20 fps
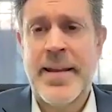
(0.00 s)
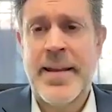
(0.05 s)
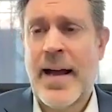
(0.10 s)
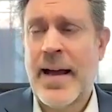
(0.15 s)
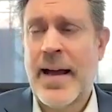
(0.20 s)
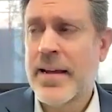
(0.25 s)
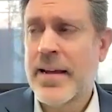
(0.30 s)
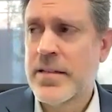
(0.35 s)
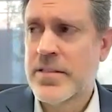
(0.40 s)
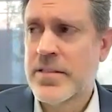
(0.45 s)
and
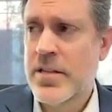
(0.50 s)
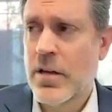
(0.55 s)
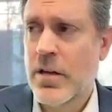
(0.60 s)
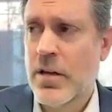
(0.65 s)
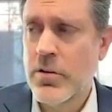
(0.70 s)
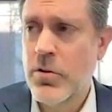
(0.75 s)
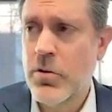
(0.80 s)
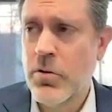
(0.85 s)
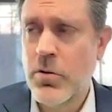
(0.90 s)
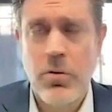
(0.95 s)
I can
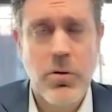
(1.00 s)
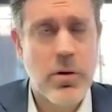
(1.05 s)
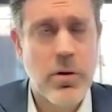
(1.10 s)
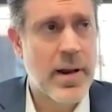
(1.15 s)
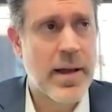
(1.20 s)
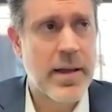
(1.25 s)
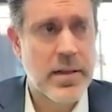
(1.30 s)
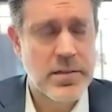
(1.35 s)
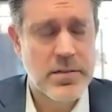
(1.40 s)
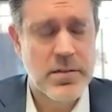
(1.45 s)
tell you, and
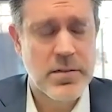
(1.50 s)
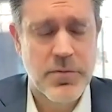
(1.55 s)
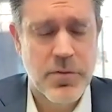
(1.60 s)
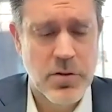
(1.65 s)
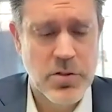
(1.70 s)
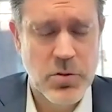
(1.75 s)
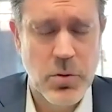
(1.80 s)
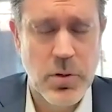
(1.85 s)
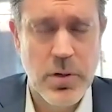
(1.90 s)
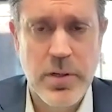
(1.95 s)
I can tell
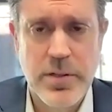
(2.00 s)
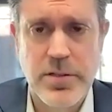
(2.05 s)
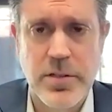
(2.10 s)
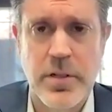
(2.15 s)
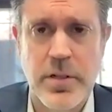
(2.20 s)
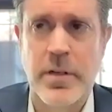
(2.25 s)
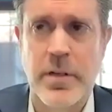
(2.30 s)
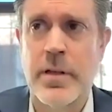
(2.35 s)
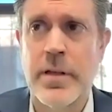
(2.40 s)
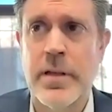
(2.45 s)
folks who are
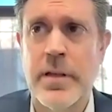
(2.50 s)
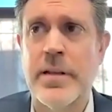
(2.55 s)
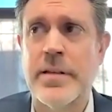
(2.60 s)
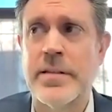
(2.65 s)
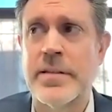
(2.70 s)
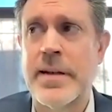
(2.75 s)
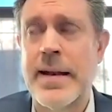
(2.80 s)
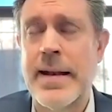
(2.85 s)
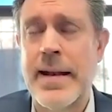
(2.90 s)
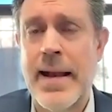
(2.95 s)
listening, it
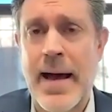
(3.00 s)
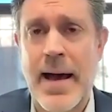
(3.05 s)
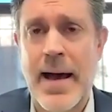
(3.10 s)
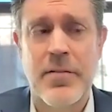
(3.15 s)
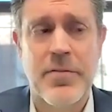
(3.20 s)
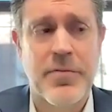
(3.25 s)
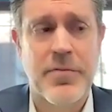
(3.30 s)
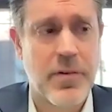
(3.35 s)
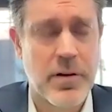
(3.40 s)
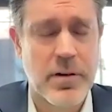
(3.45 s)
is not
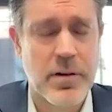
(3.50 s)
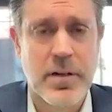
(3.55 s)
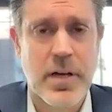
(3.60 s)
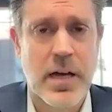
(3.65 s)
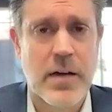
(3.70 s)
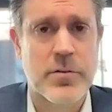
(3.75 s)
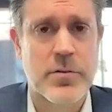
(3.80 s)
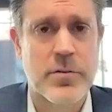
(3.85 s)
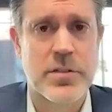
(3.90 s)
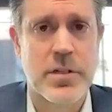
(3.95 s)
a fun
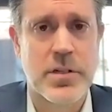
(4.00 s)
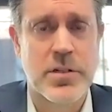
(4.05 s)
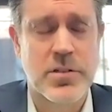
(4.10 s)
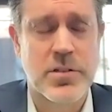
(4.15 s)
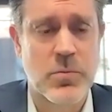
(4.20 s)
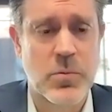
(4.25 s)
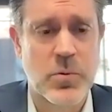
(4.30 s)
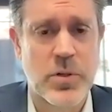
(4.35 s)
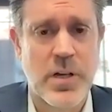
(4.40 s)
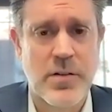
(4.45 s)

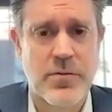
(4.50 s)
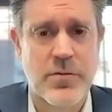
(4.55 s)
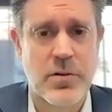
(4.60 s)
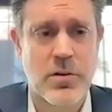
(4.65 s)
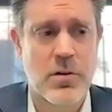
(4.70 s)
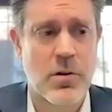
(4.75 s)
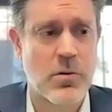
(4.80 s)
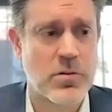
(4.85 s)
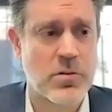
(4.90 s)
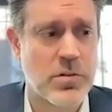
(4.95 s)
conversation when you have to
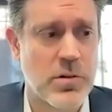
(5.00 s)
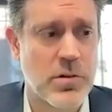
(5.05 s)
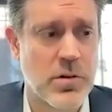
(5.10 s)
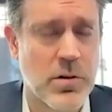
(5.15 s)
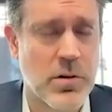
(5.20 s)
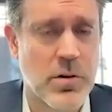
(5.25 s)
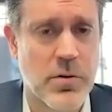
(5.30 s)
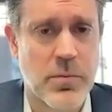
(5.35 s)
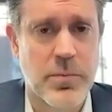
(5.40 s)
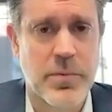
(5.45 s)
go to
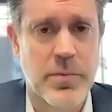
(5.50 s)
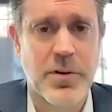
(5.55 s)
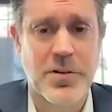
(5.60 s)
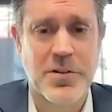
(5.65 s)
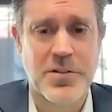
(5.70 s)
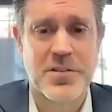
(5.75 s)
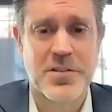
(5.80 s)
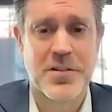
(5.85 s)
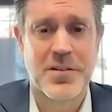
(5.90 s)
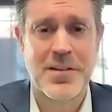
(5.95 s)
your your
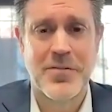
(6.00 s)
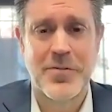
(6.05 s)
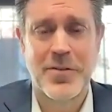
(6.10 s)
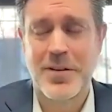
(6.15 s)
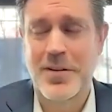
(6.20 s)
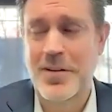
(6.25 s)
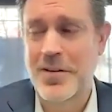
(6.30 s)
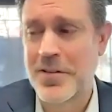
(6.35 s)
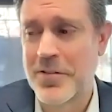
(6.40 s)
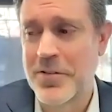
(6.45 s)

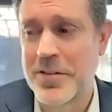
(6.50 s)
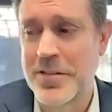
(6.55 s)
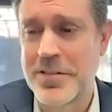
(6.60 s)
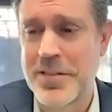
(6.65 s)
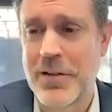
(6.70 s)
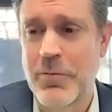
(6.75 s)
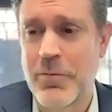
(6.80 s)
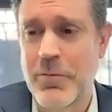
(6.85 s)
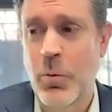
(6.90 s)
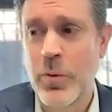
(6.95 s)
significant yeah. other and
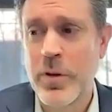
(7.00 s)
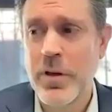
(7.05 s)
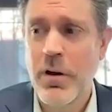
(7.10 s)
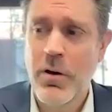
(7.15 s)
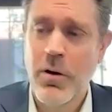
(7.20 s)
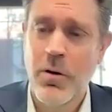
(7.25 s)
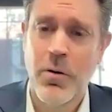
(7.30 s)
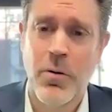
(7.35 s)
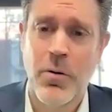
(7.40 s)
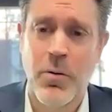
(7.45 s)
say, "Well, we
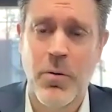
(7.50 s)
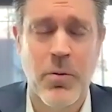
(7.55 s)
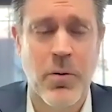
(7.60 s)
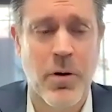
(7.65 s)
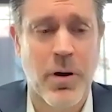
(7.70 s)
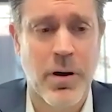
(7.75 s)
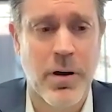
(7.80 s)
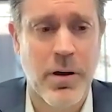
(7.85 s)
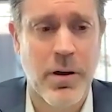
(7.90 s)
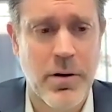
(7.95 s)
owe
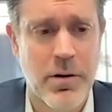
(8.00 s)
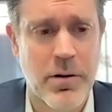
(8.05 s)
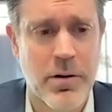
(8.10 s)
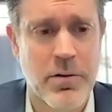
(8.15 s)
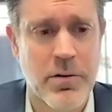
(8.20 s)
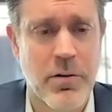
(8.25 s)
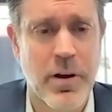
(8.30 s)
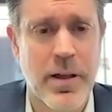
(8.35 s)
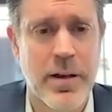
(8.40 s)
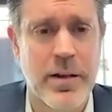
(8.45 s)
a hundred
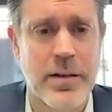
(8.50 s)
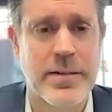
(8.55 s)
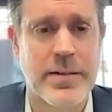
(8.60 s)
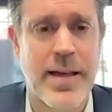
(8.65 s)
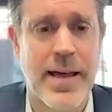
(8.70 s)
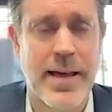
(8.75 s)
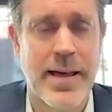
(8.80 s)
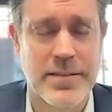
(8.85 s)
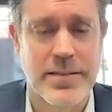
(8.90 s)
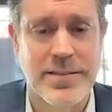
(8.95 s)
grand in
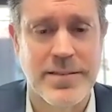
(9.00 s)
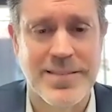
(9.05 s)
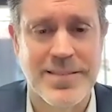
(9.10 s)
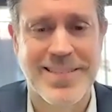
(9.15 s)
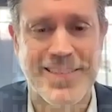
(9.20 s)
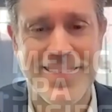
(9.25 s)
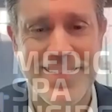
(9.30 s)
taxes."